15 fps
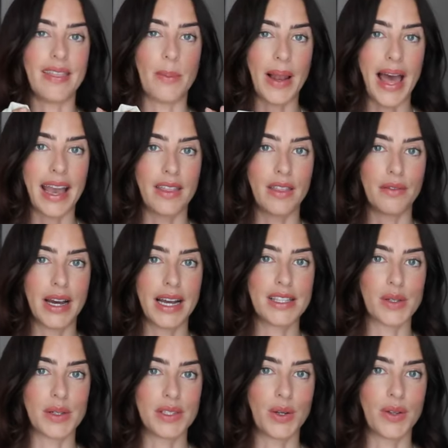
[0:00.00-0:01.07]
the black and the red,
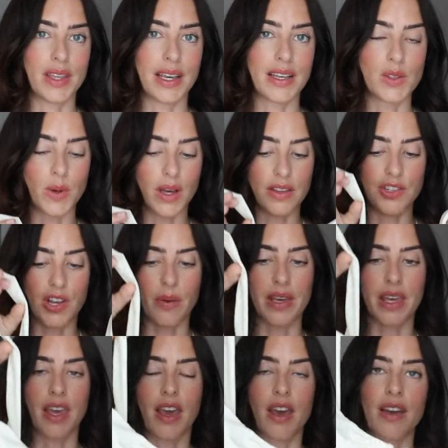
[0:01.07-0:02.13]
so I still think it's worth
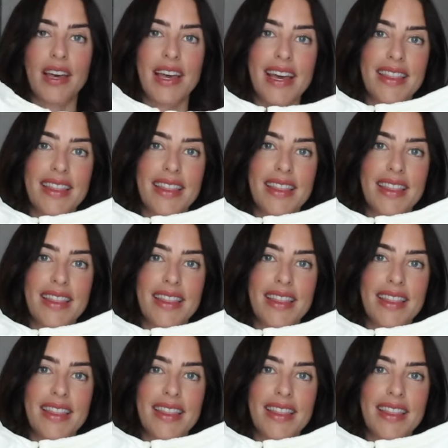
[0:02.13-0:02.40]
showing you.